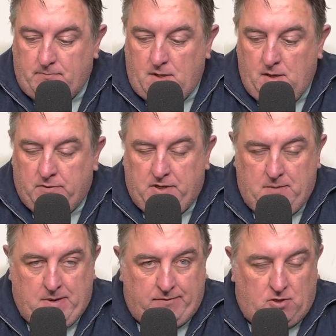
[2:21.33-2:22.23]
I think he
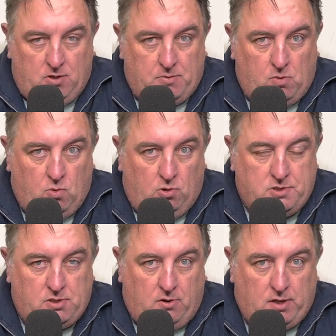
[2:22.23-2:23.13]
may have clobbered the wall
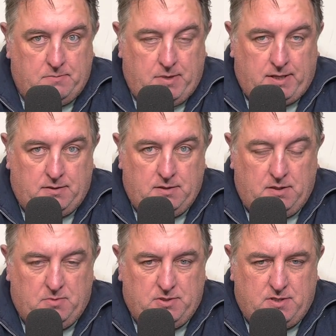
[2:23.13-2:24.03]
slightly, but
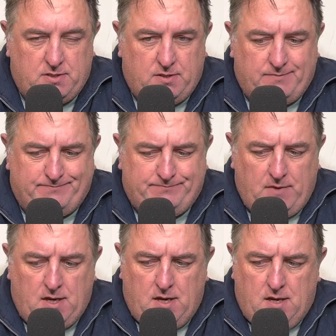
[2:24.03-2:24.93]
it was just a
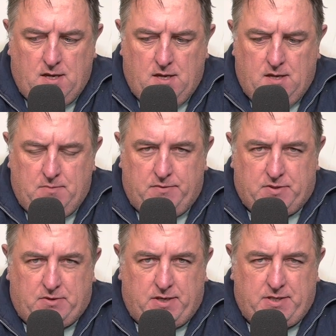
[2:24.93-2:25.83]
bit of a
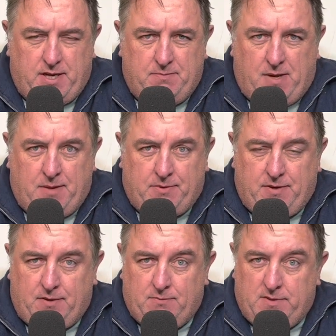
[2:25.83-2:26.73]
scratch-your-head moment.
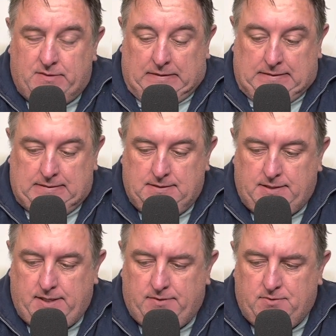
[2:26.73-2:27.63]

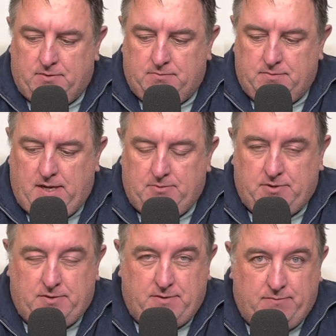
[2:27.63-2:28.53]
Okay, I thought Hamilton
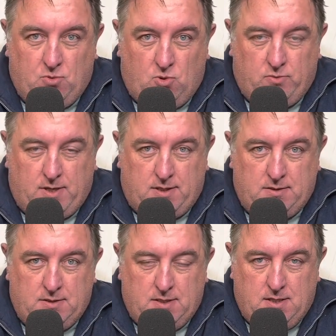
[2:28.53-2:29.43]
would have more
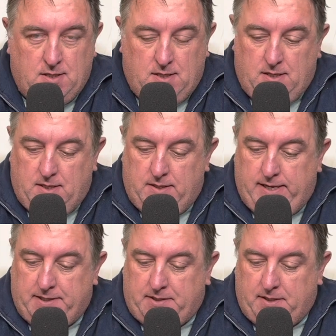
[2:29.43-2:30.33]

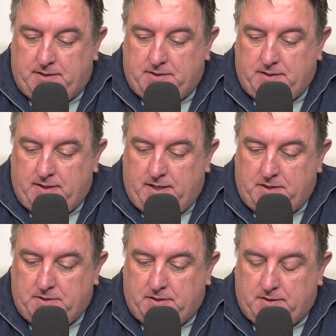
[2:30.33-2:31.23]
nous than that to see that
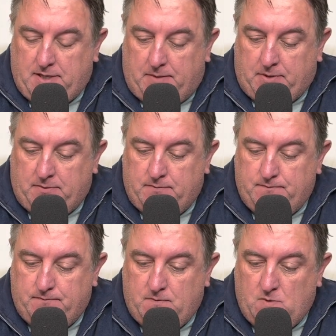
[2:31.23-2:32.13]
incident coming,
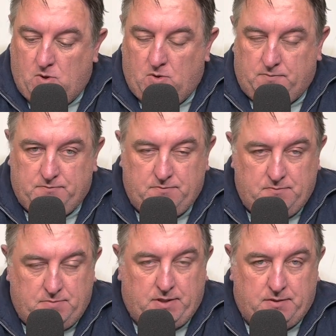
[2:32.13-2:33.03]
or
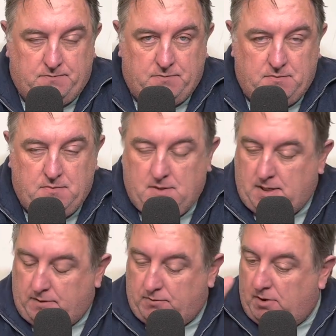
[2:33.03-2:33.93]
being
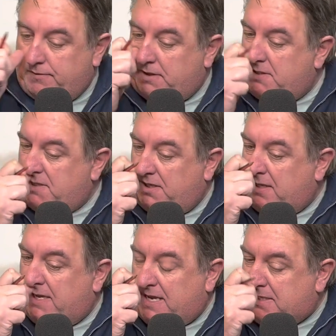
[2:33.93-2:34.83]
arriving at the scene of
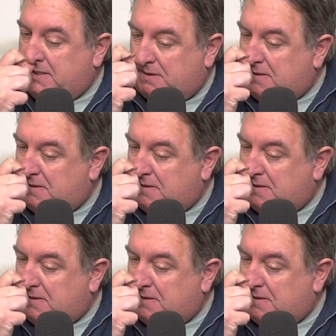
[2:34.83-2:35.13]
that accident.